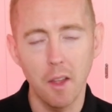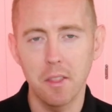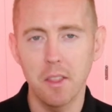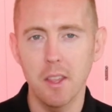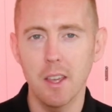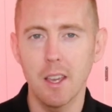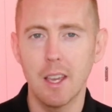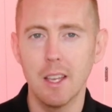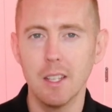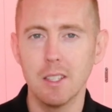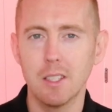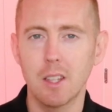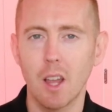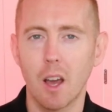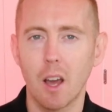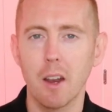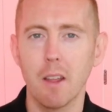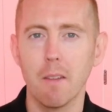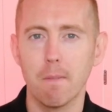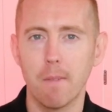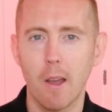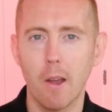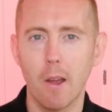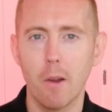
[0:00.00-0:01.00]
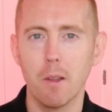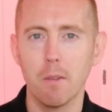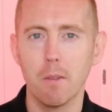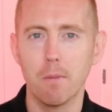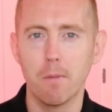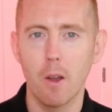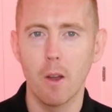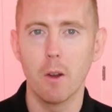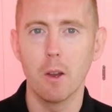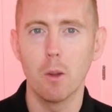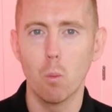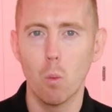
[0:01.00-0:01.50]
think he's done it very,
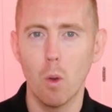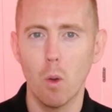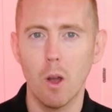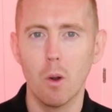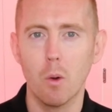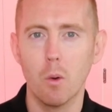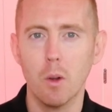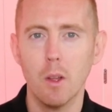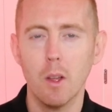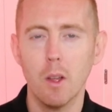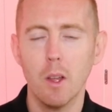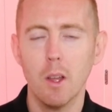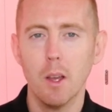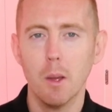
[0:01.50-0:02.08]
very well.